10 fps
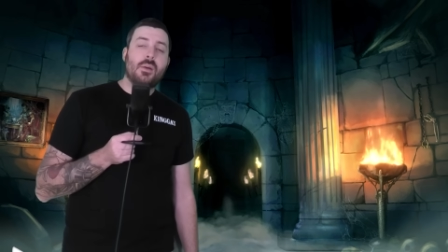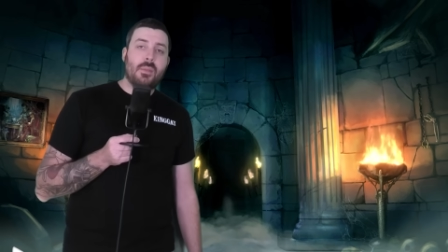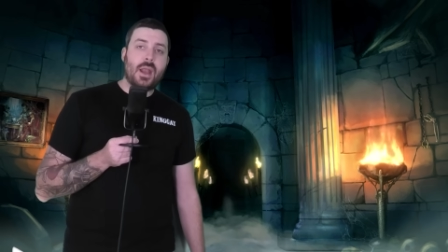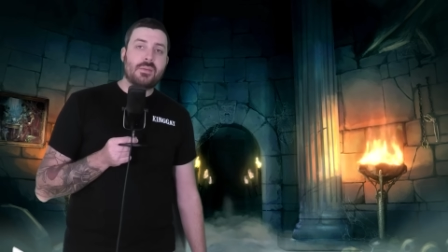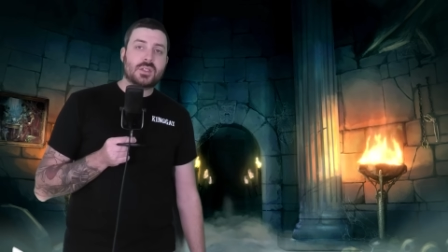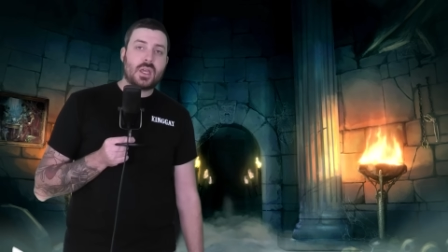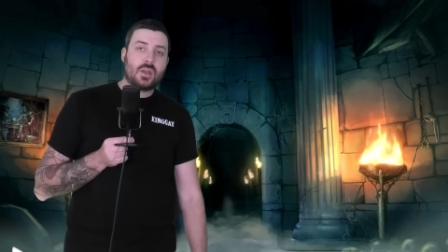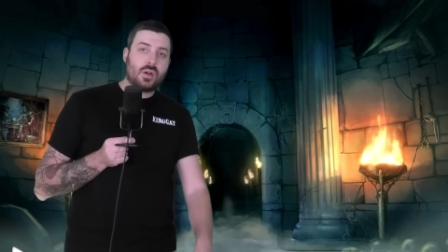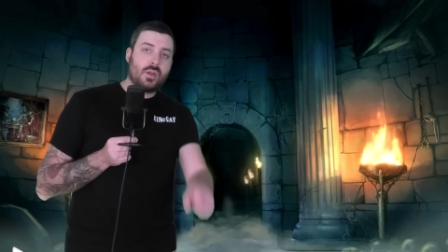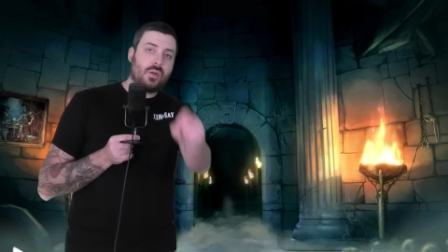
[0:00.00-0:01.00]
My name is
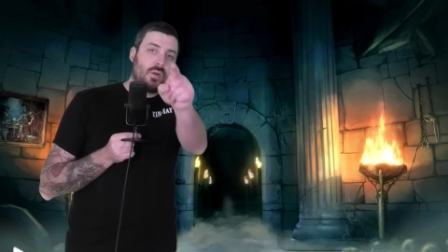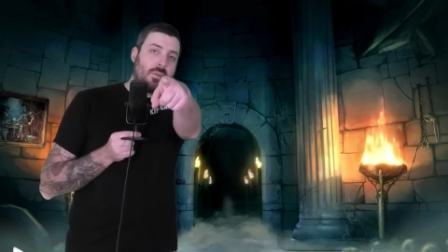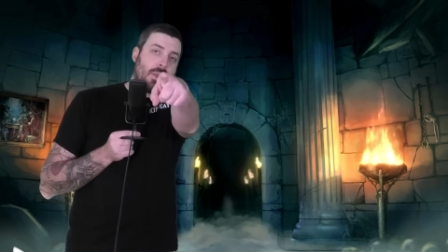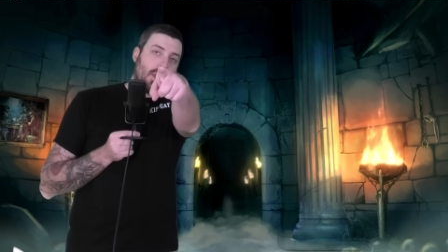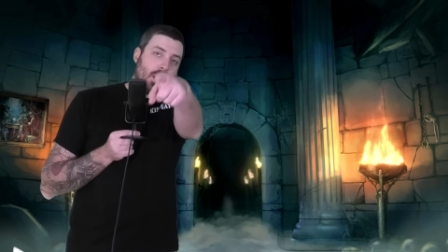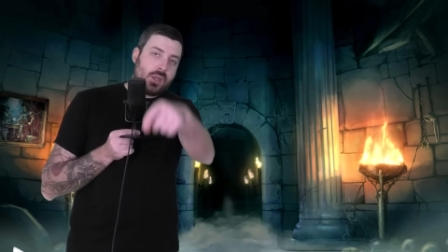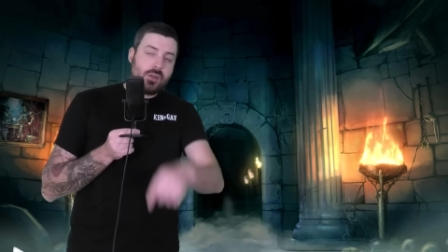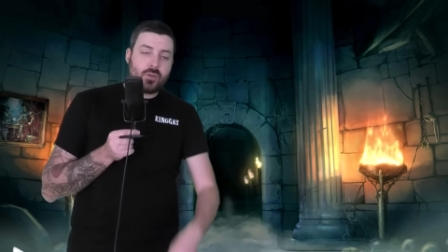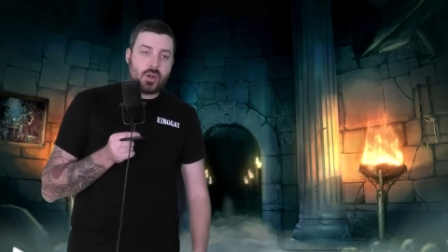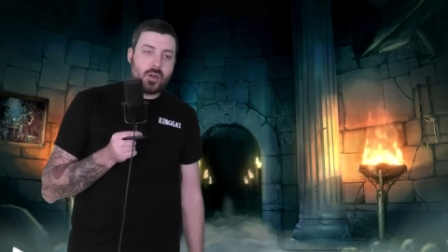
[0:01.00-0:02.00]
King Condor, and
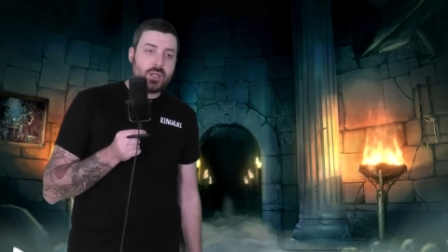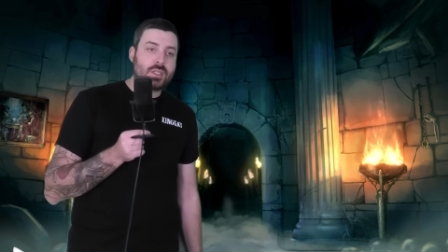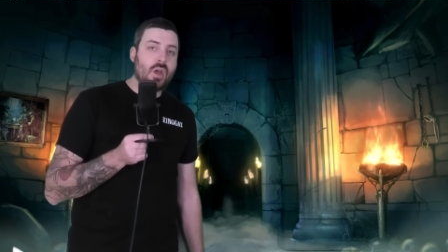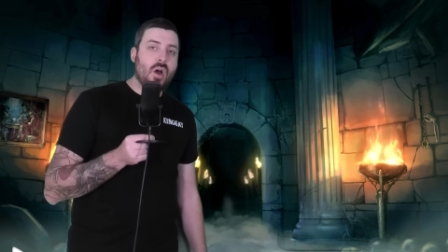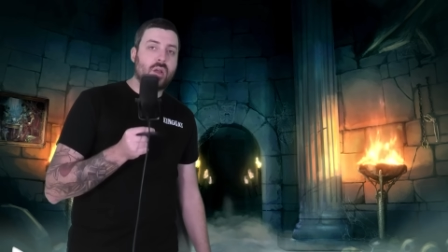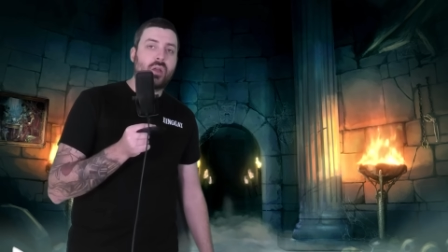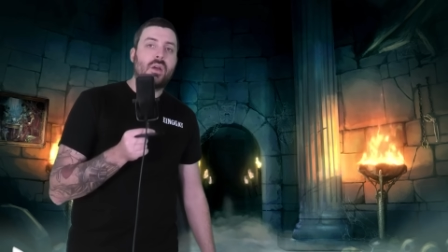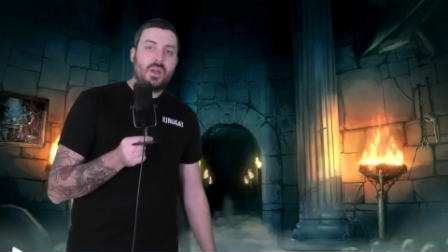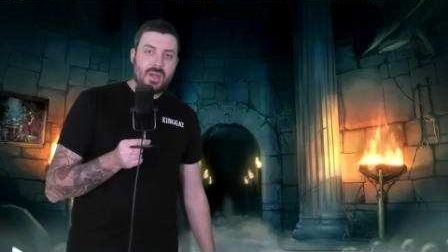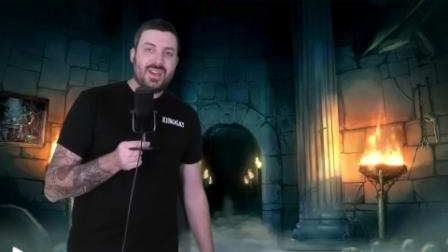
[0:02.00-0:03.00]
you've got a nice cock.
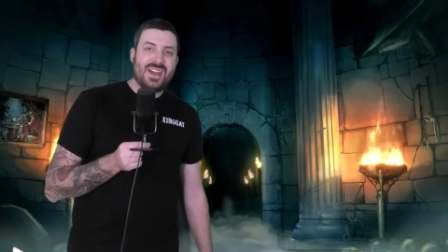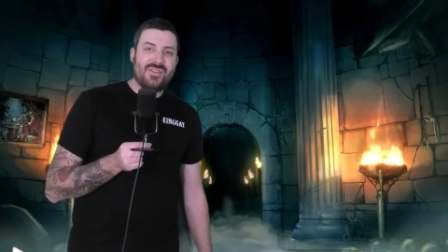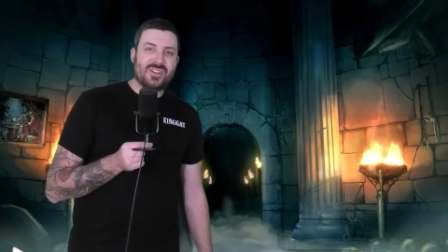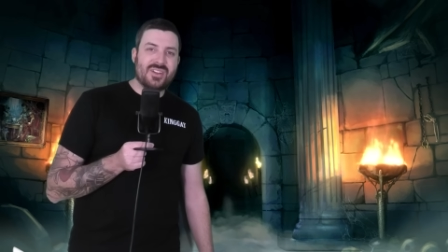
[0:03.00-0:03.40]
Have a good